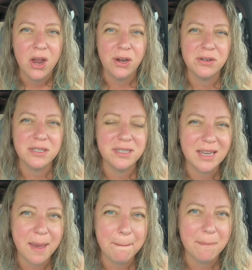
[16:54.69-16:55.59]
Her
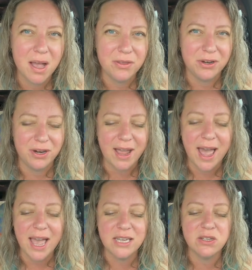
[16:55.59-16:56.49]
stepmother
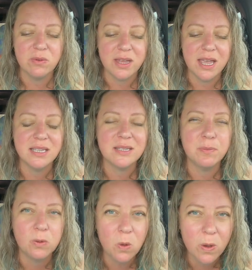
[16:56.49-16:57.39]
actually
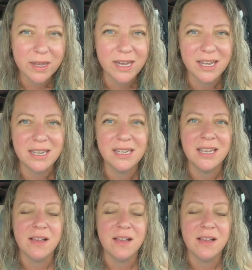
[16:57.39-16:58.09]
exploited